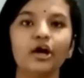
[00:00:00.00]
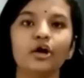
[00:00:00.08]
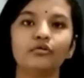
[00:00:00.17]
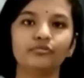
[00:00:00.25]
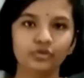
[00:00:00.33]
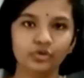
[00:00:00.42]

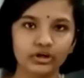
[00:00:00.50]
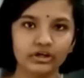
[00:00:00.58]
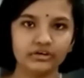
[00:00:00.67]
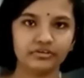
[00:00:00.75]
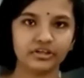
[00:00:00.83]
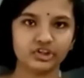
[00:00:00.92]
fluid
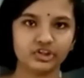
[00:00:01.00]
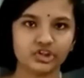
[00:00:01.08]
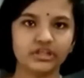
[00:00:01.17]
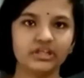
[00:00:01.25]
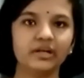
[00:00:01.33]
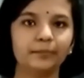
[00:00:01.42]
friction
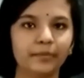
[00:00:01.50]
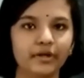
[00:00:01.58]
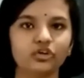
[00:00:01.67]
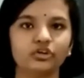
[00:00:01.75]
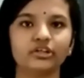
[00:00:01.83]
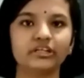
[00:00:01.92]
depends on
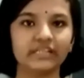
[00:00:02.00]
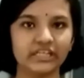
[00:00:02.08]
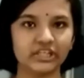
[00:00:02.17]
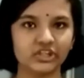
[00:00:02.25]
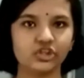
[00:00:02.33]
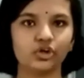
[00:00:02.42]
the
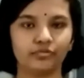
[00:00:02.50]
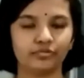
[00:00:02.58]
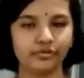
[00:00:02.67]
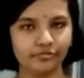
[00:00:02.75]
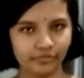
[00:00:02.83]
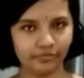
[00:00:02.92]
nature of the
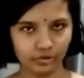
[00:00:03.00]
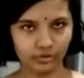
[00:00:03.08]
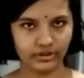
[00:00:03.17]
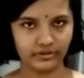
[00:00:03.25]
fluid.